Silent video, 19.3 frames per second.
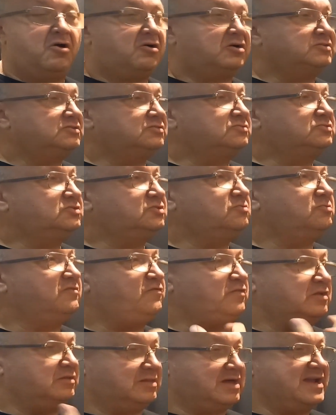Also, too,
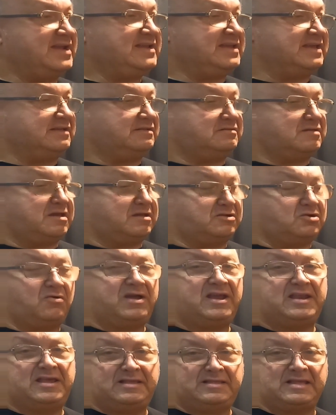if you like it, go
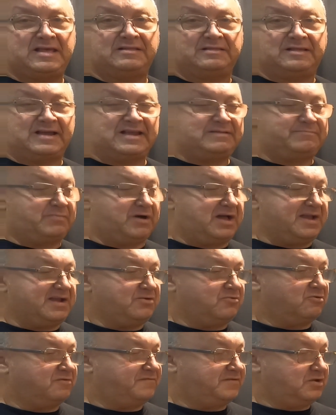ahead and hit that like
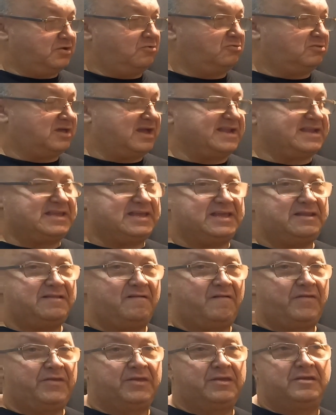button, or if you don't like
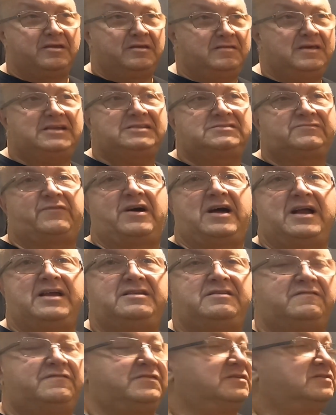it, that's
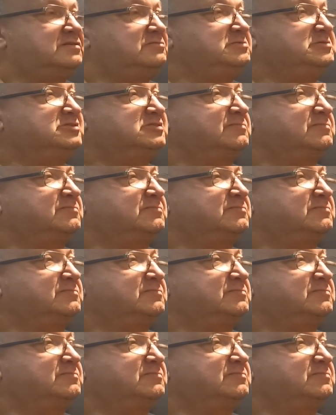fine. If you leave me